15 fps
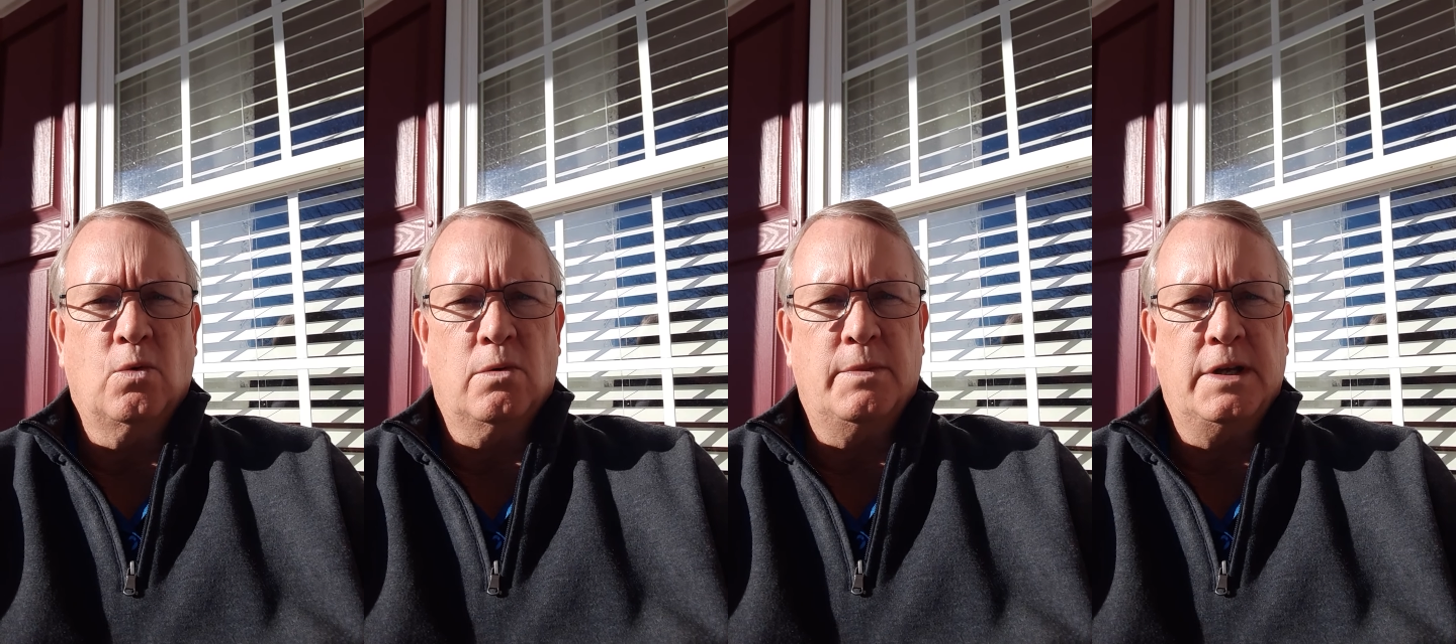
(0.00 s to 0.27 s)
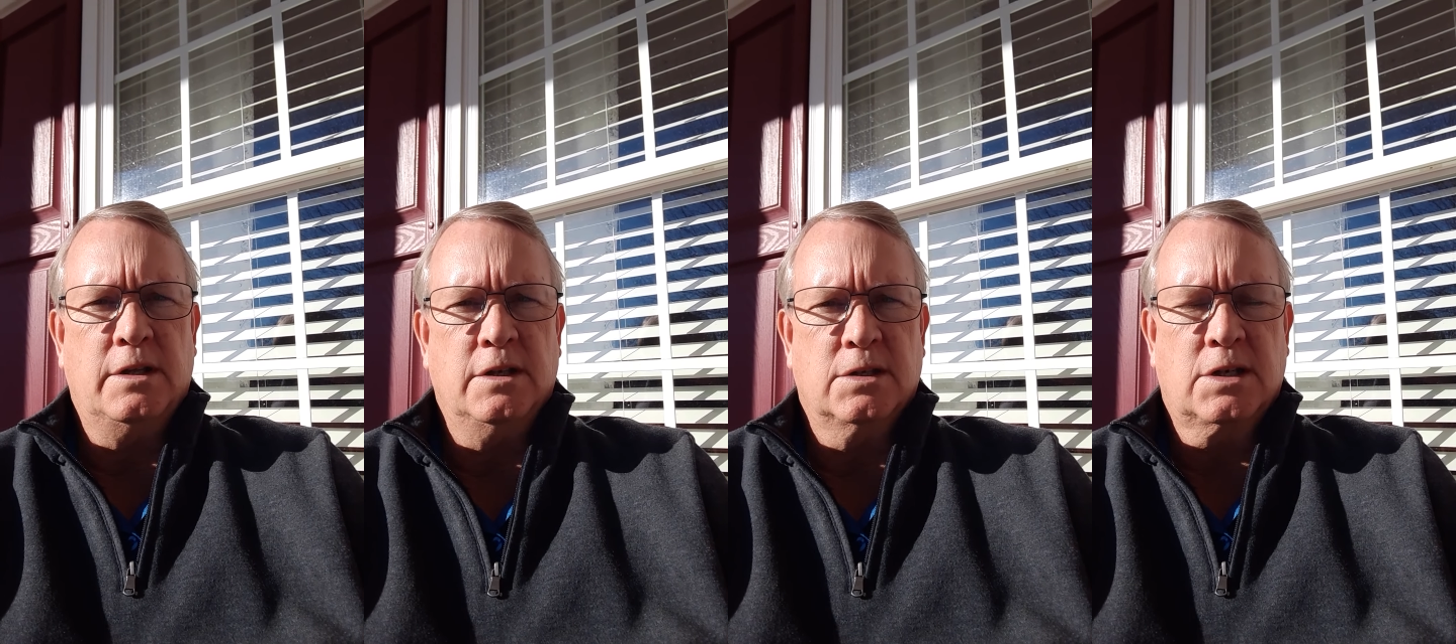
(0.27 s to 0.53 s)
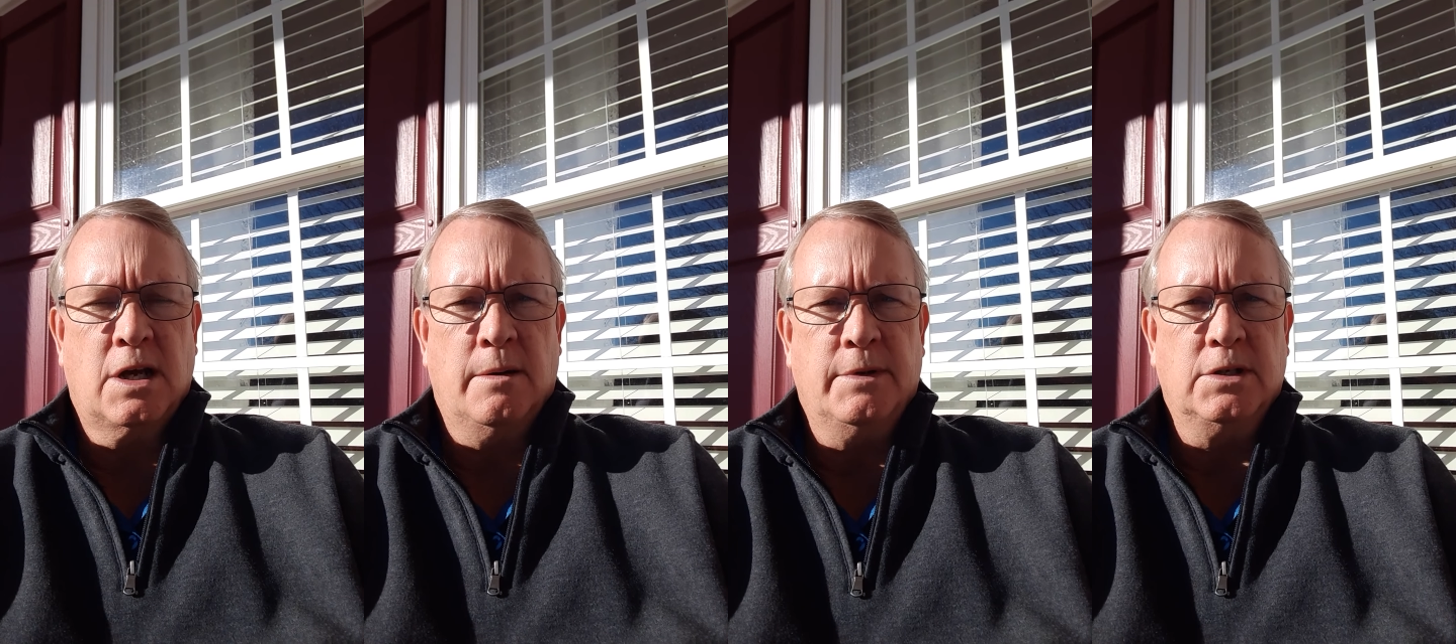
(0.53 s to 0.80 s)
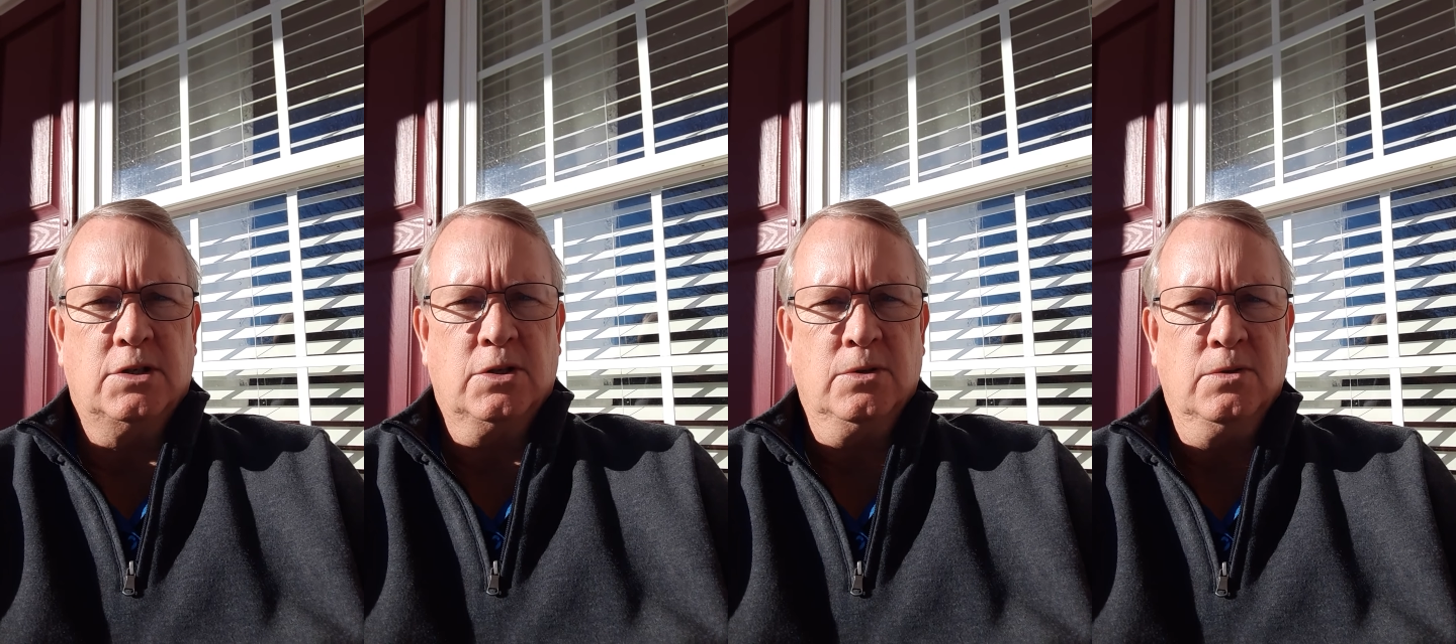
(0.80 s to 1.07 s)
will be this
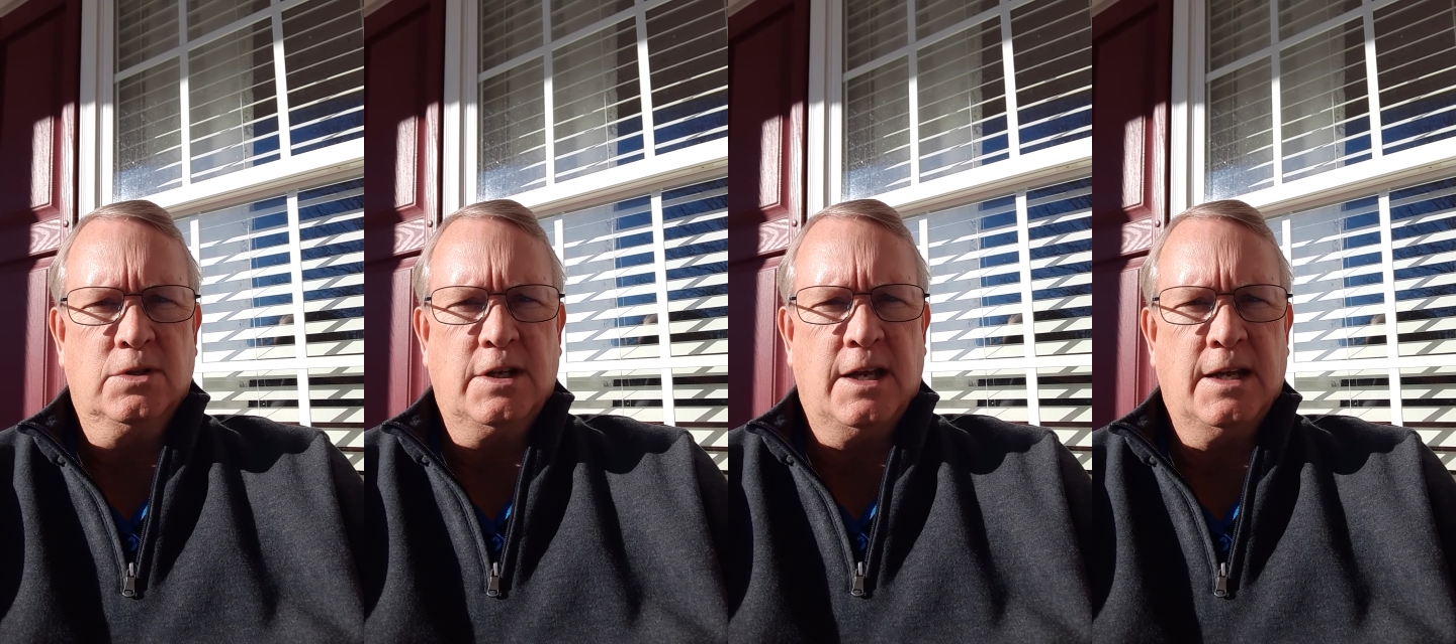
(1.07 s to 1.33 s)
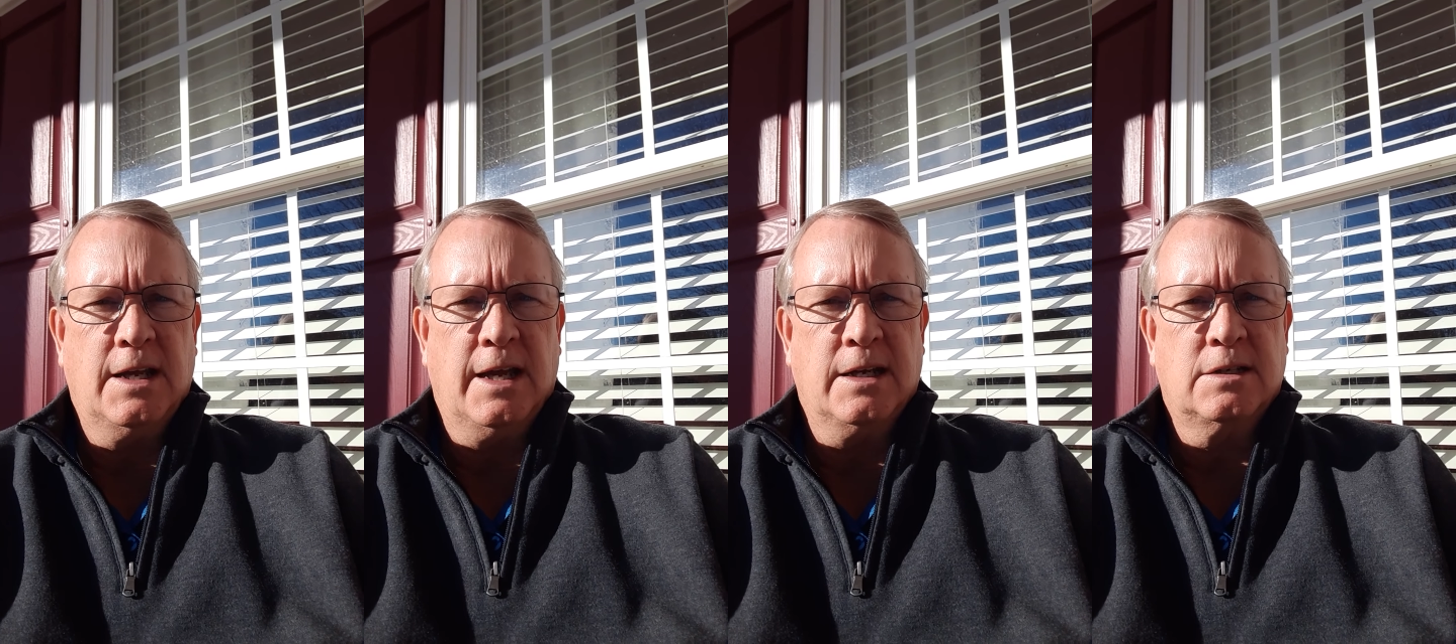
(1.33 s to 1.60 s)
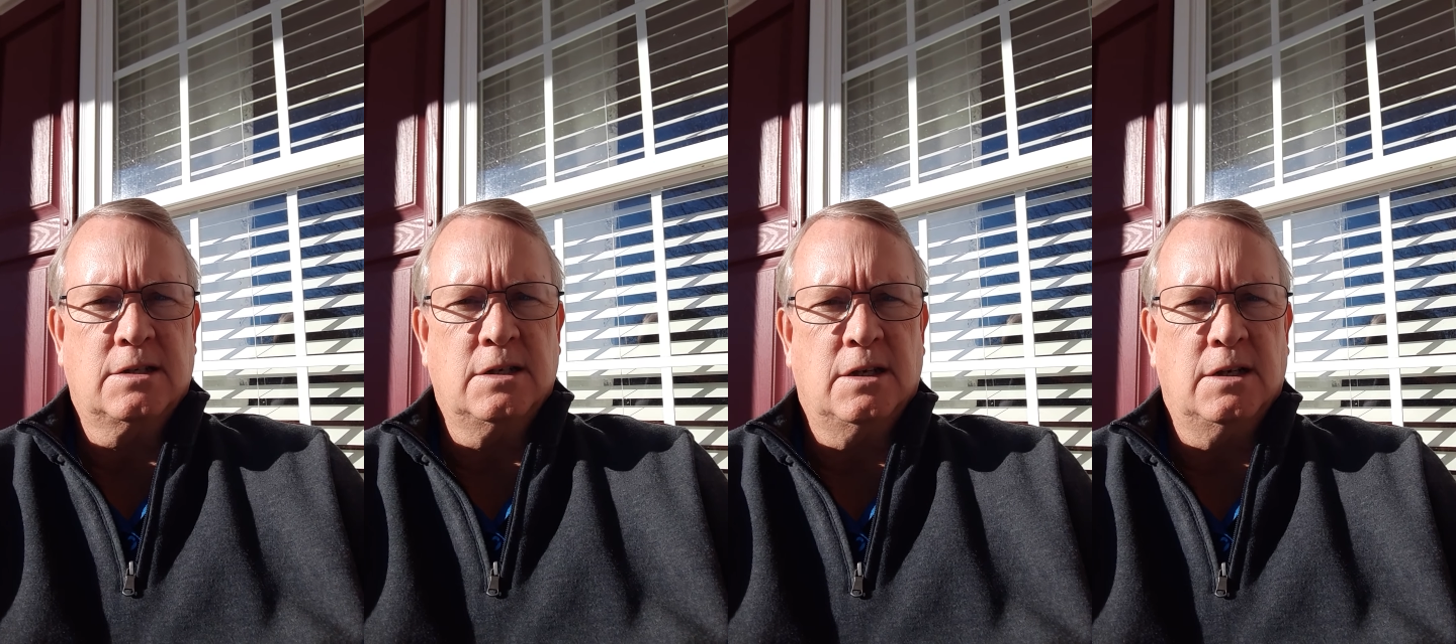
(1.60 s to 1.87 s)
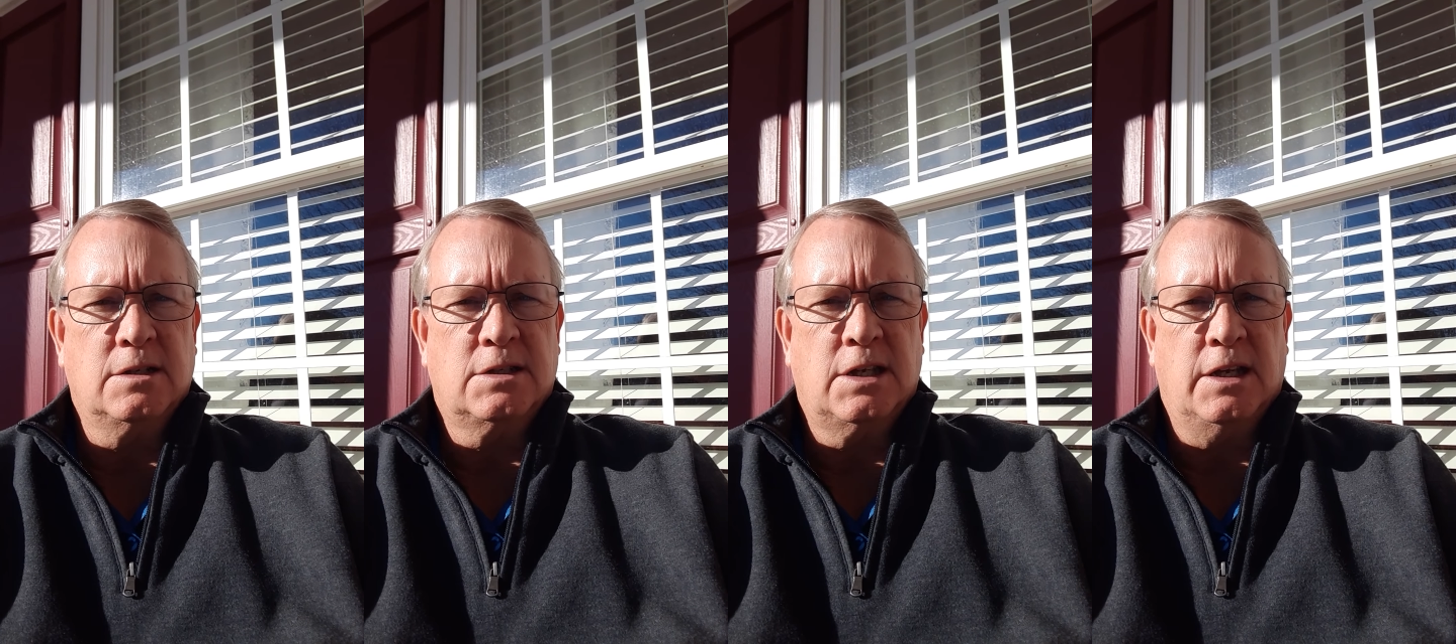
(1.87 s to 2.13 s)
coming Tuesday at
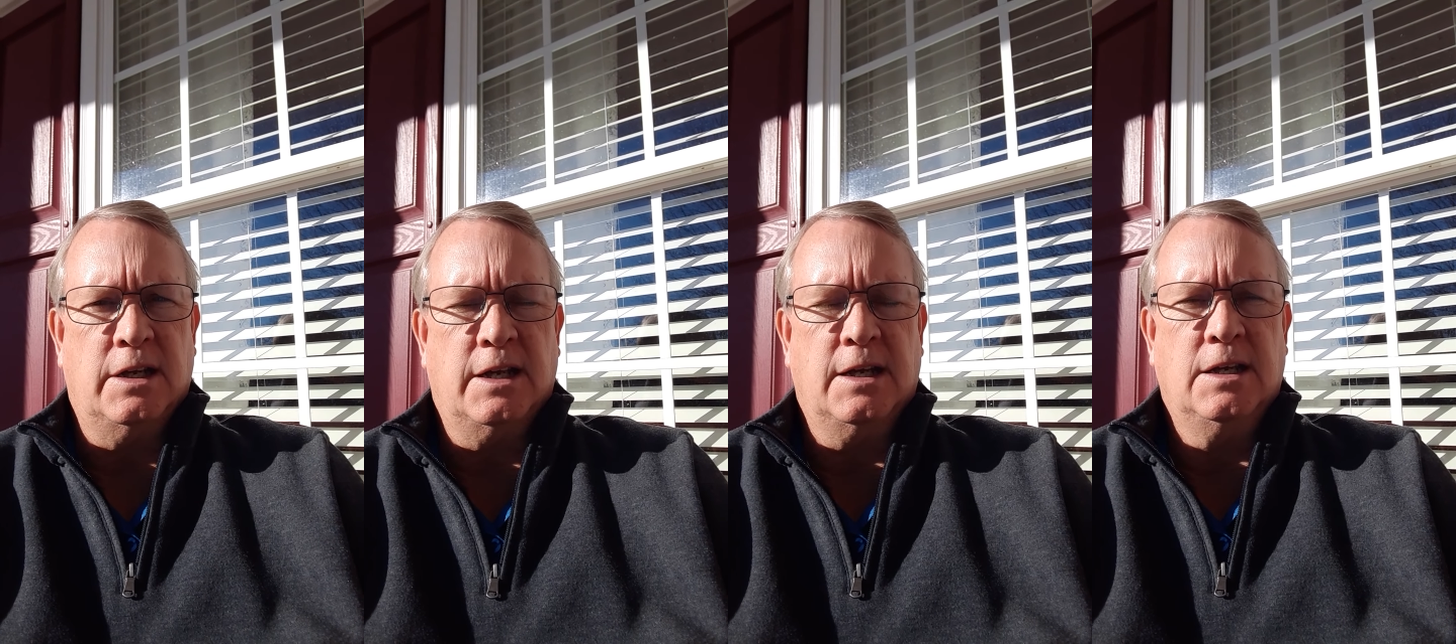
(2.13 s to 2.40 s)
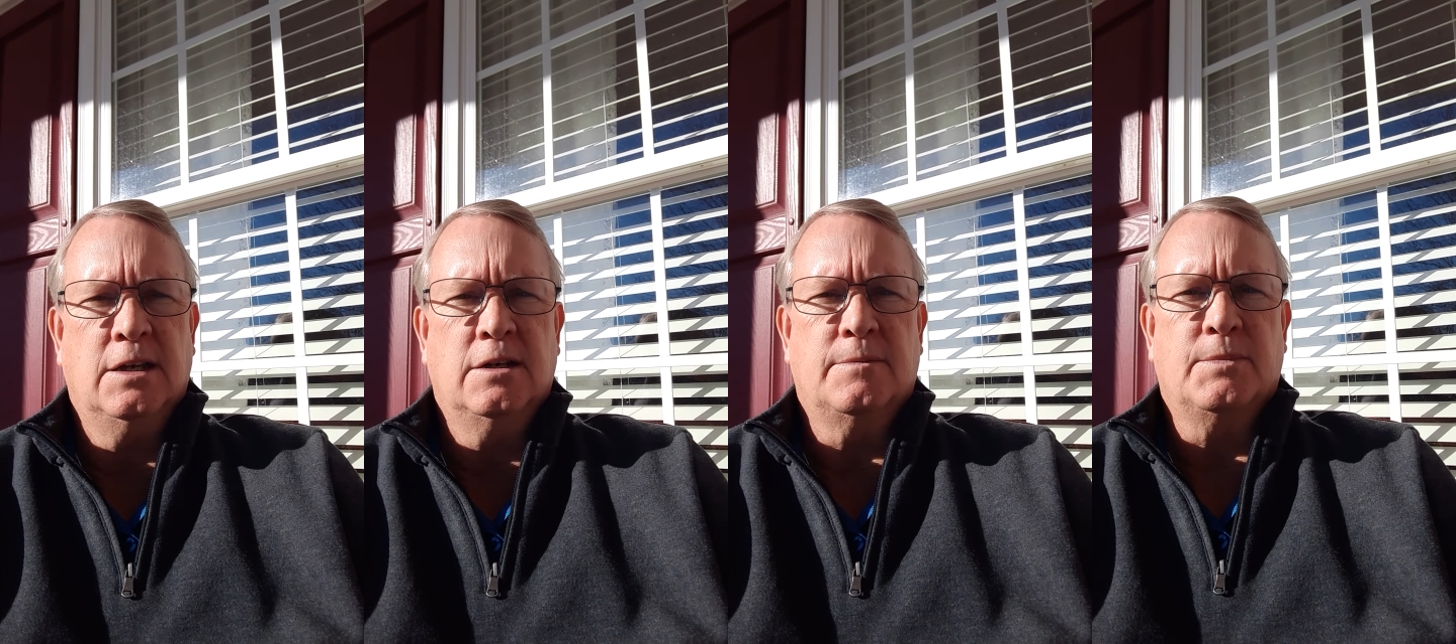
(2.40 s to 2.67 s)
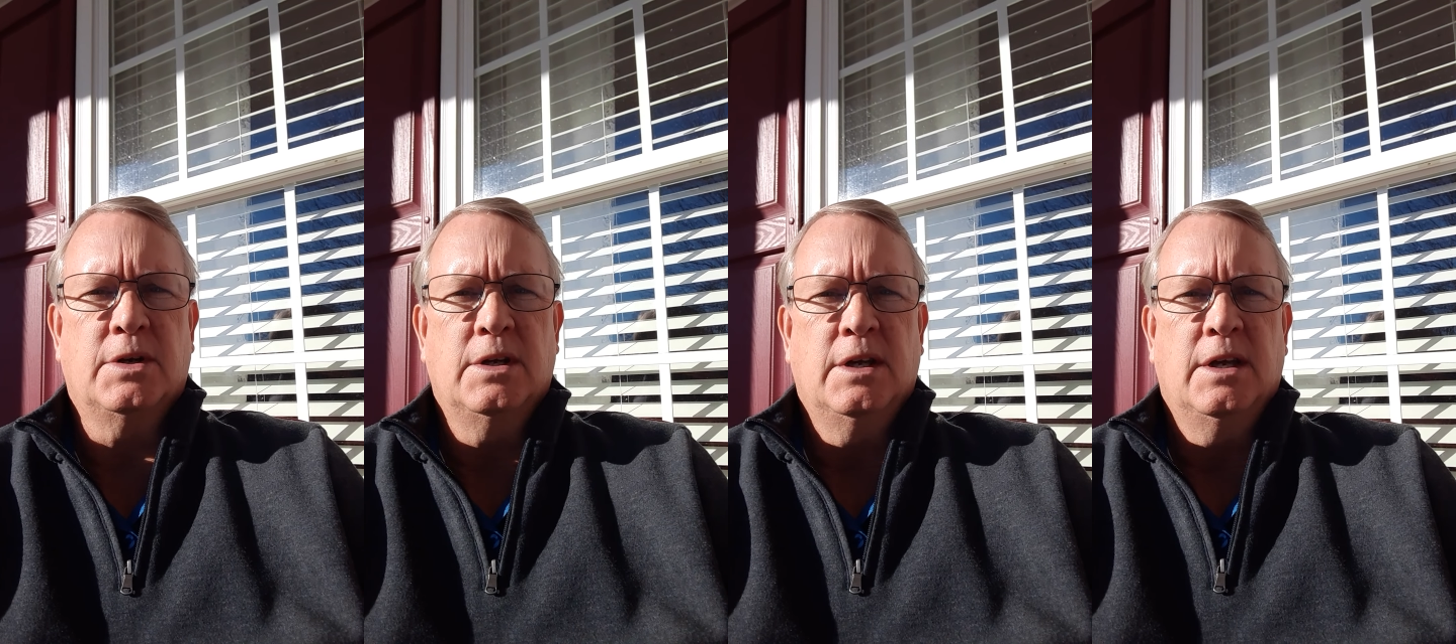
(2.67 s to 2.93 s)
10 a.m.,